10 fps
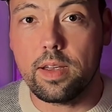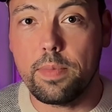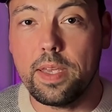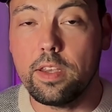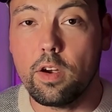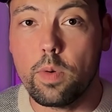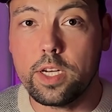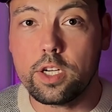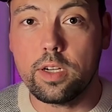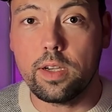in the
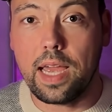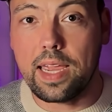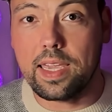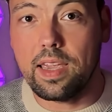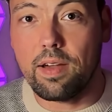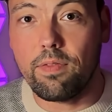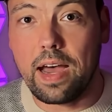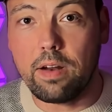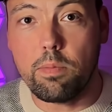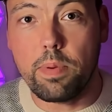original IKEA
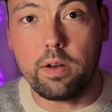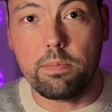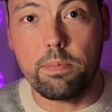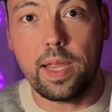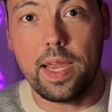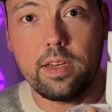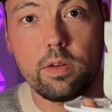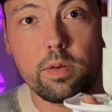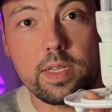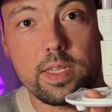Fado bottom
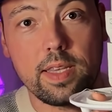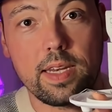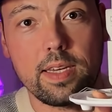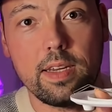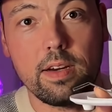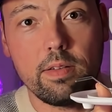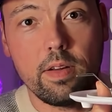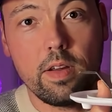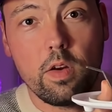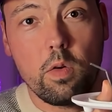plate, you can see that here,
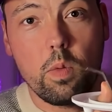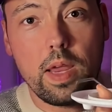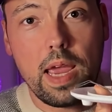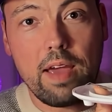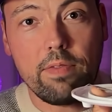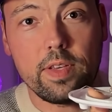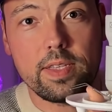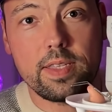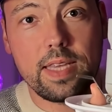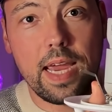we have
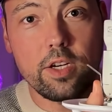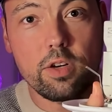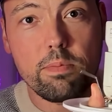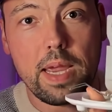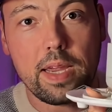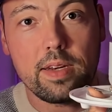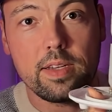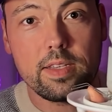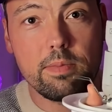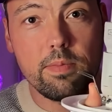this tension
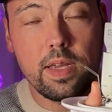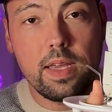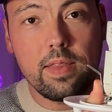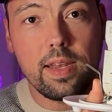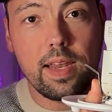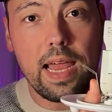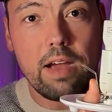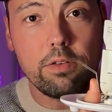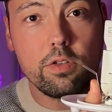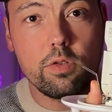mechanism that
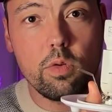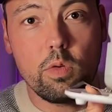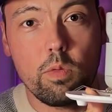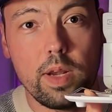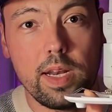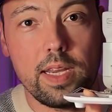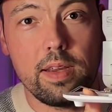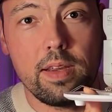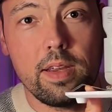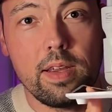allows to
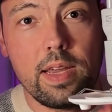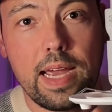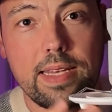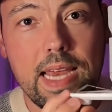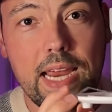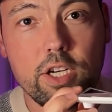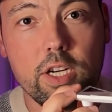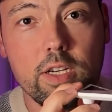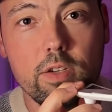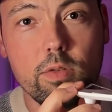really attach
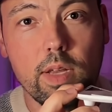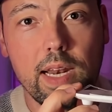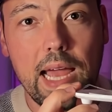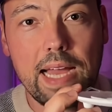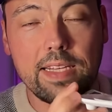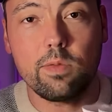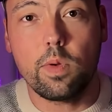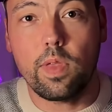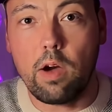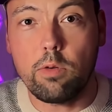it to the glass
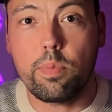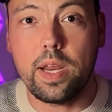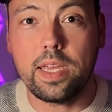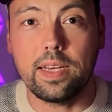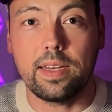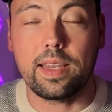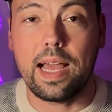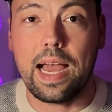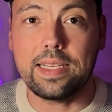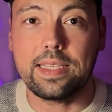without breaking the
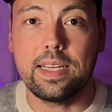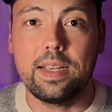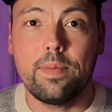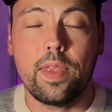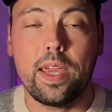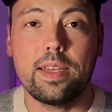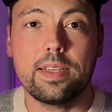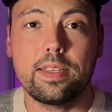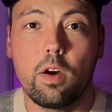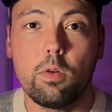glass, and
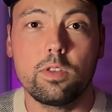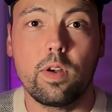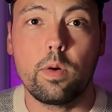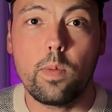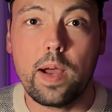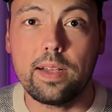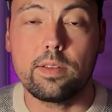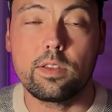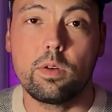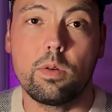this holds very
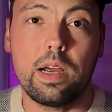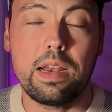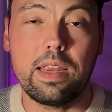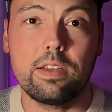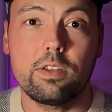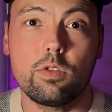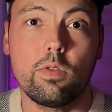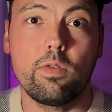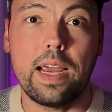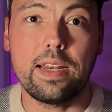well. So I need to
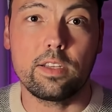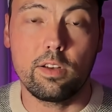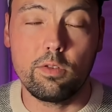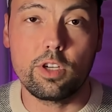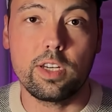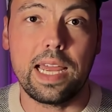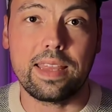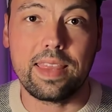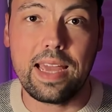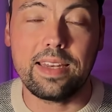find a solution
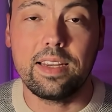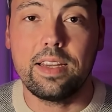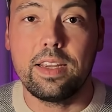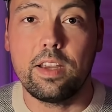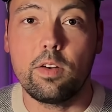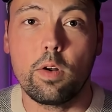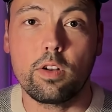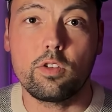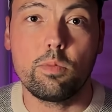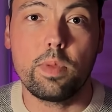like that in
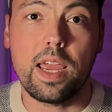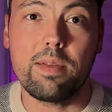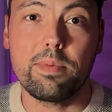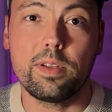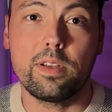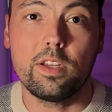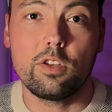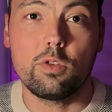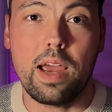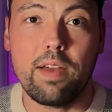order to be able
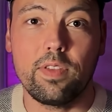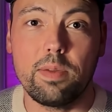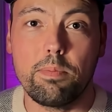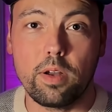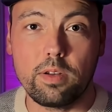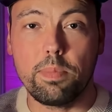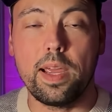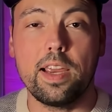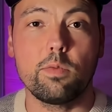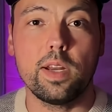to have the bottom plate